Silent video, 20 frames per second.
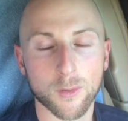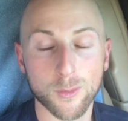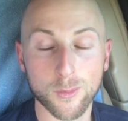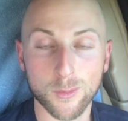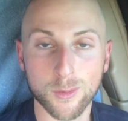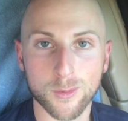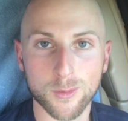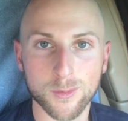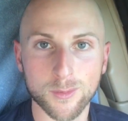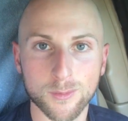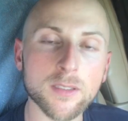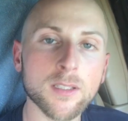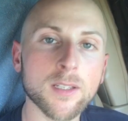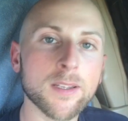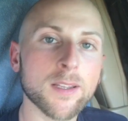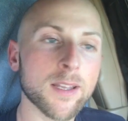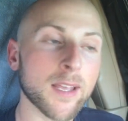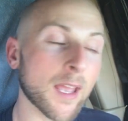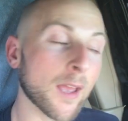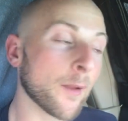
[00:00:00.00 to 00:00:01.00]
Whew.
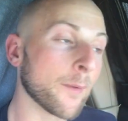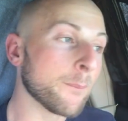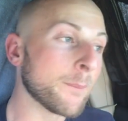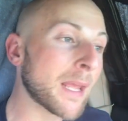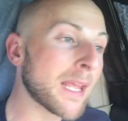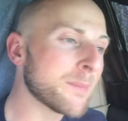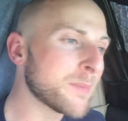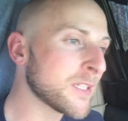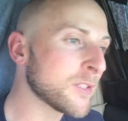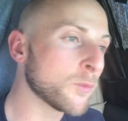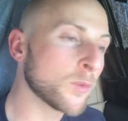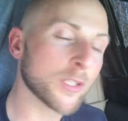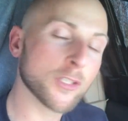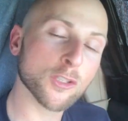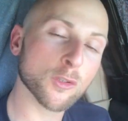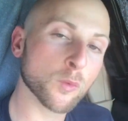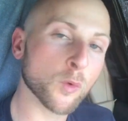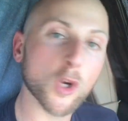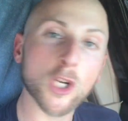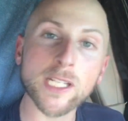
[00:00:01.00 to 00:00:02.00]
And maybe when
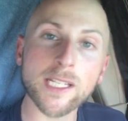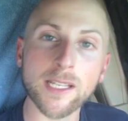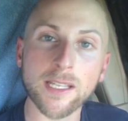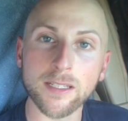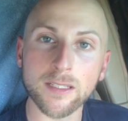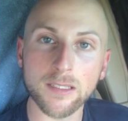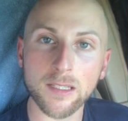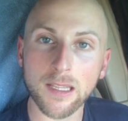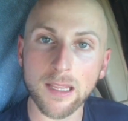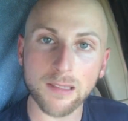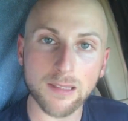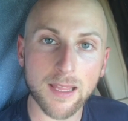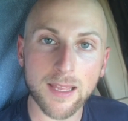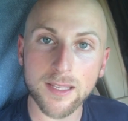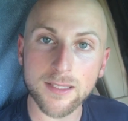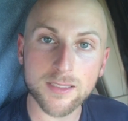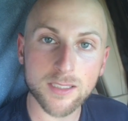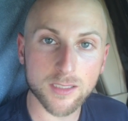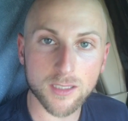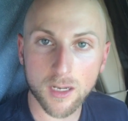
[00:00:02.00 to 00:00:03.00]
you're working in
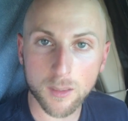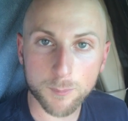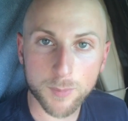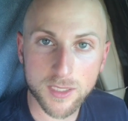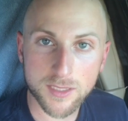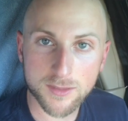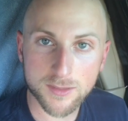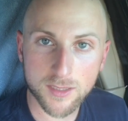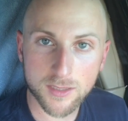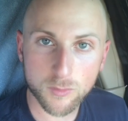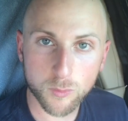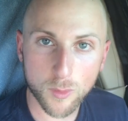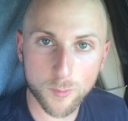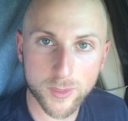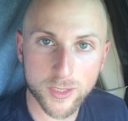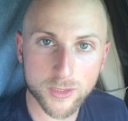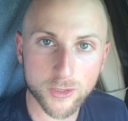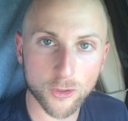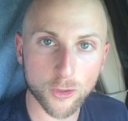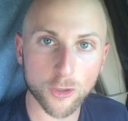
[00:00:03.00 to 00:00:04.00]
LA as a young
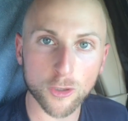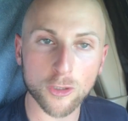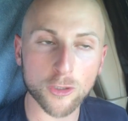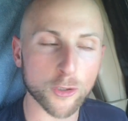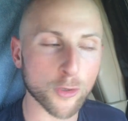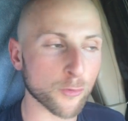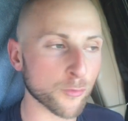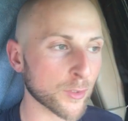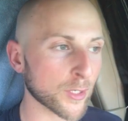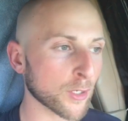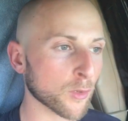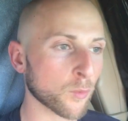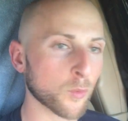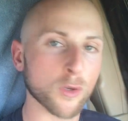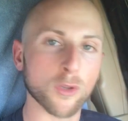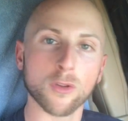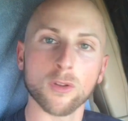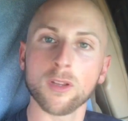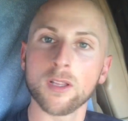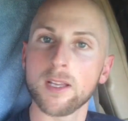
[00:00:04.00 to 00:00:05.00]
businesswoman, your career
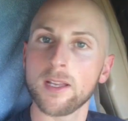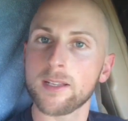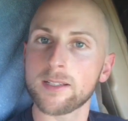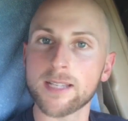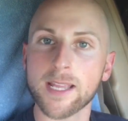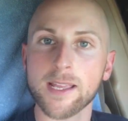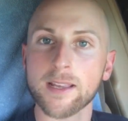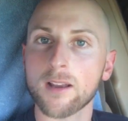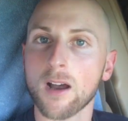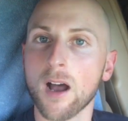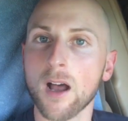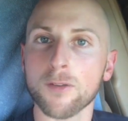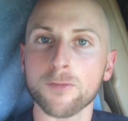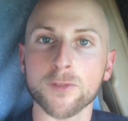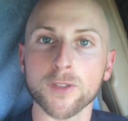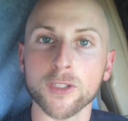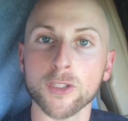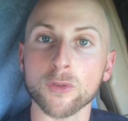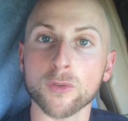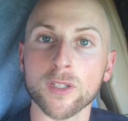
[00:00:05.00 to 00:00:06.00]
will take
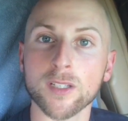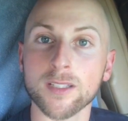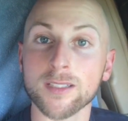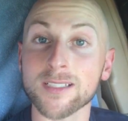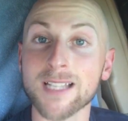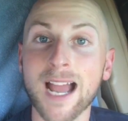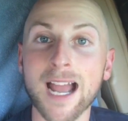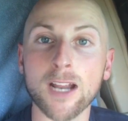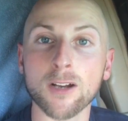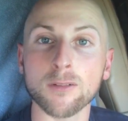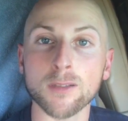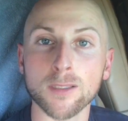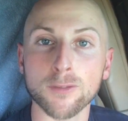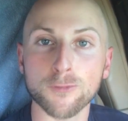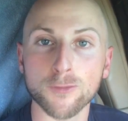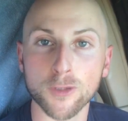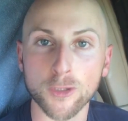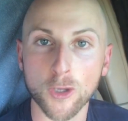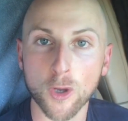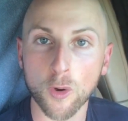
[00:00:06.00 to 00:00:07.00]
off and you can entirely
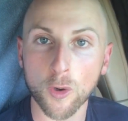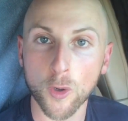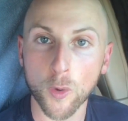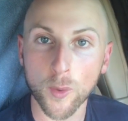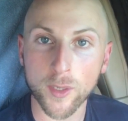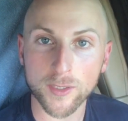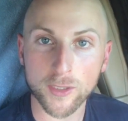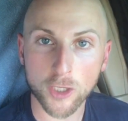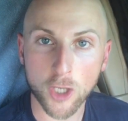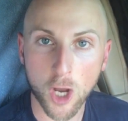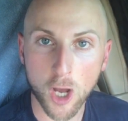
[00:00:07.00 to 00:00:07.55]
forgo going to